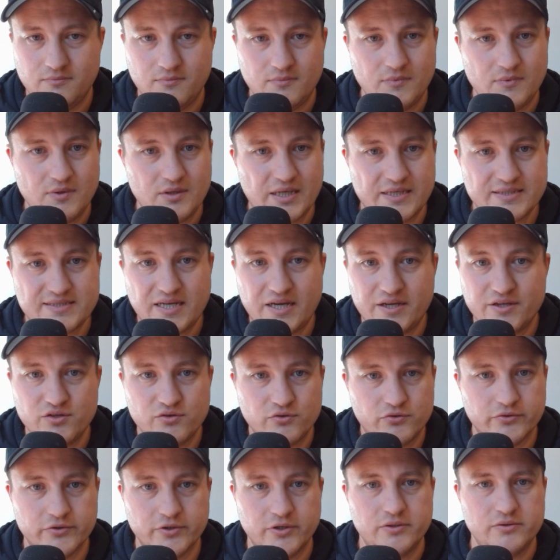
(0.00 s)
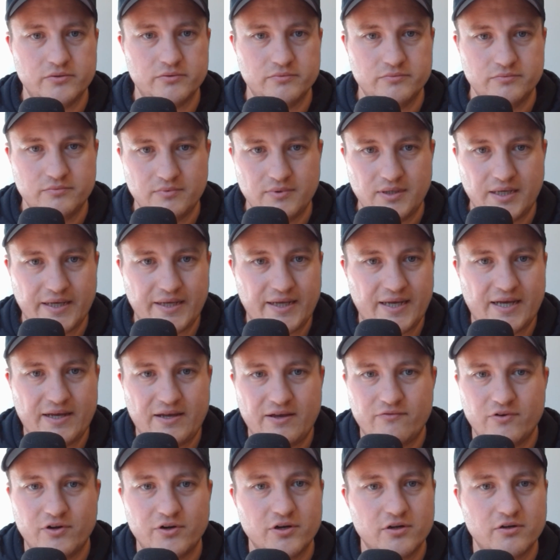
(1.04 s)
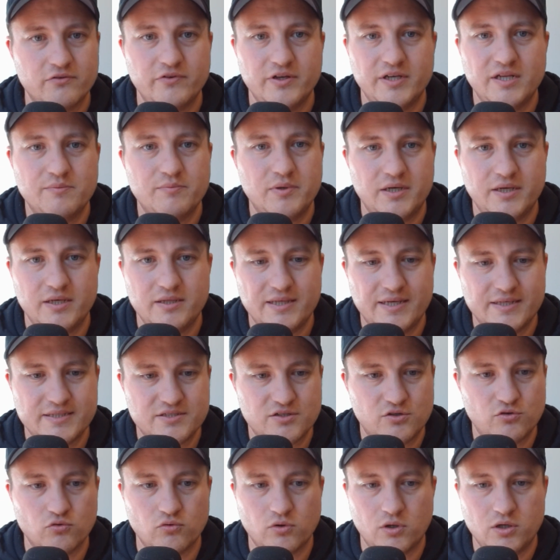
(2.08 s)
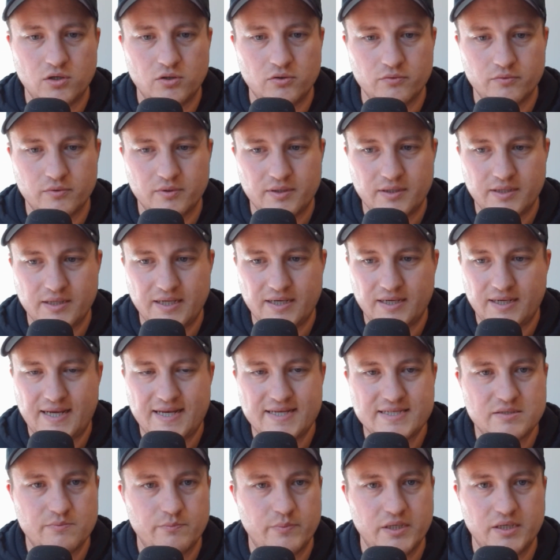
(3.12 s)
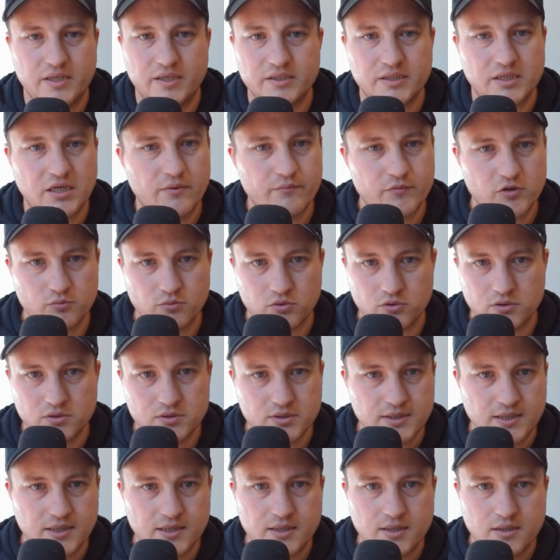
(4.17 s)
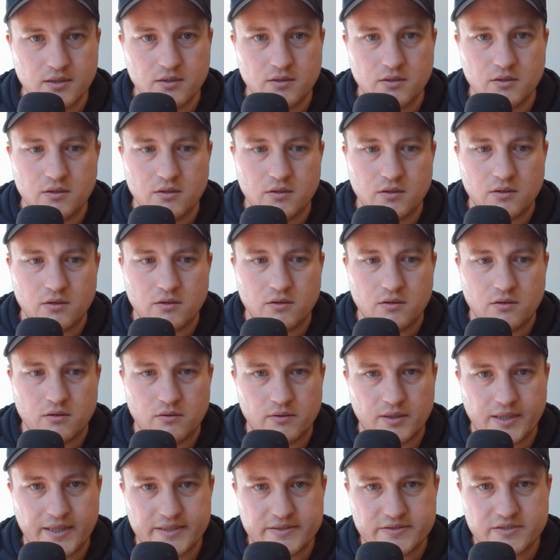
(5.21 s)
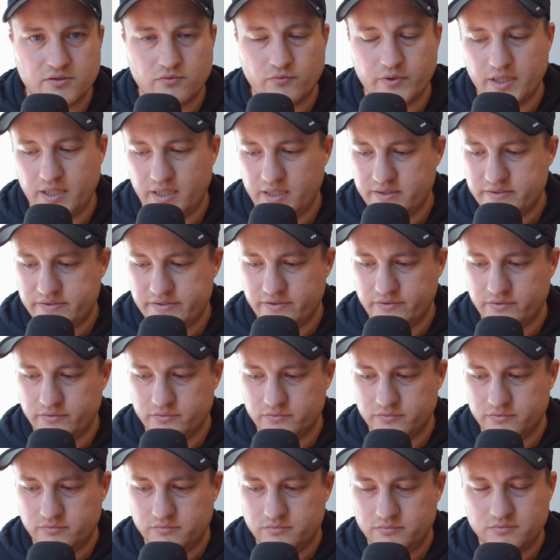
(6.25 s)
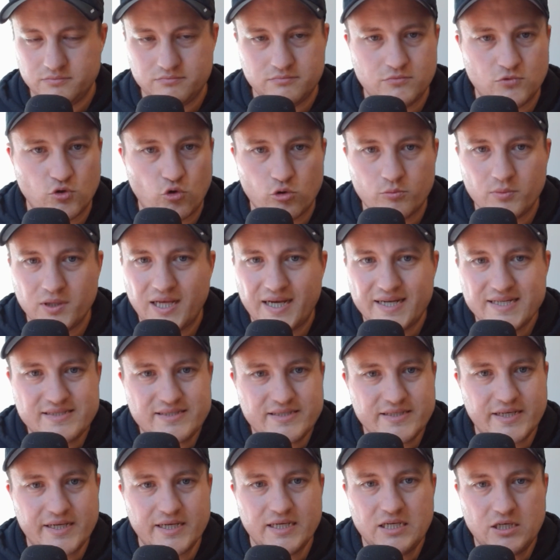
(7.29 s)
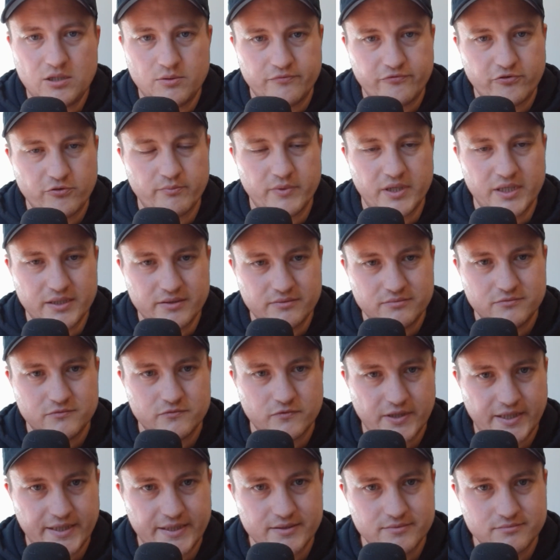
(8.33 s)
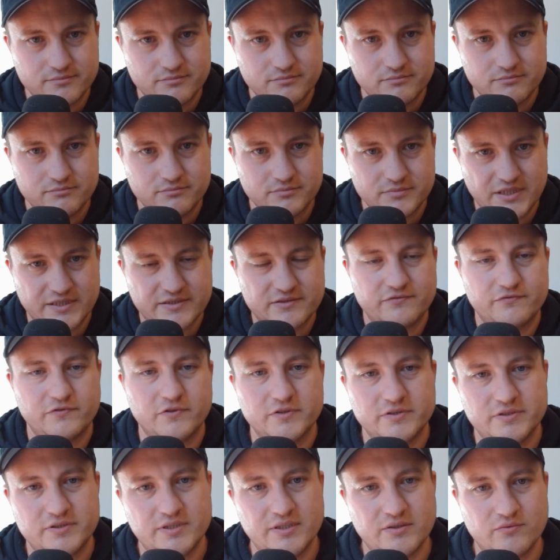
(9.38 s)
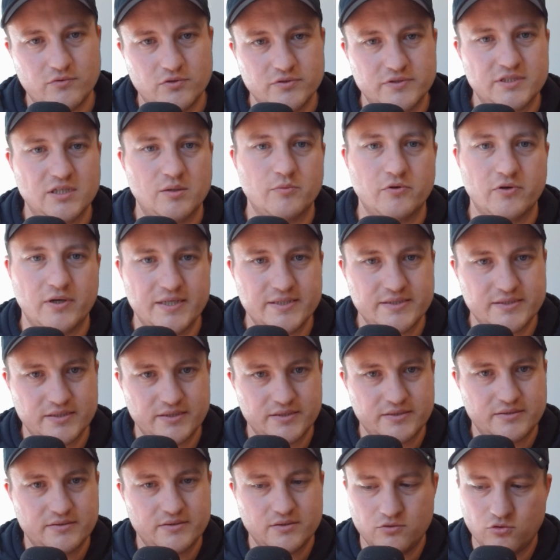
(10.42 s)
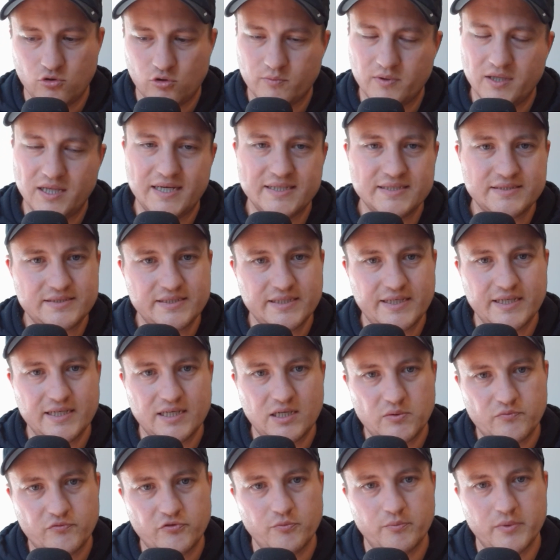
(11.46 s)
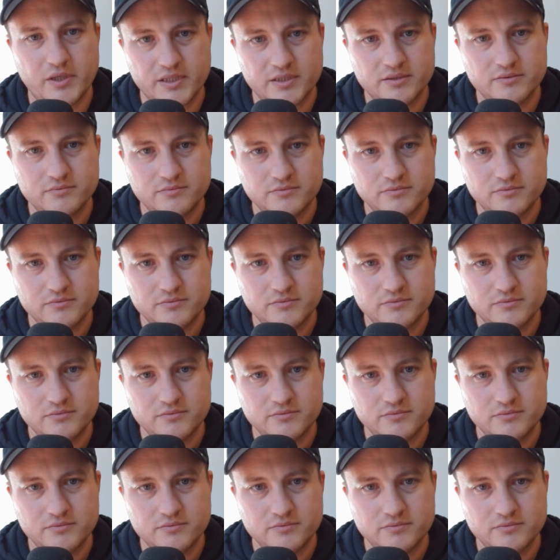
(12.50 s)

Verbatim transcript: That's how you grow, I haven't heard of anybody that's grown that hasn't been uncomfortable, right? So we need to normalize seeking help for men, right? That's the first thing. We'll summarize this. Normalize seeking help for men,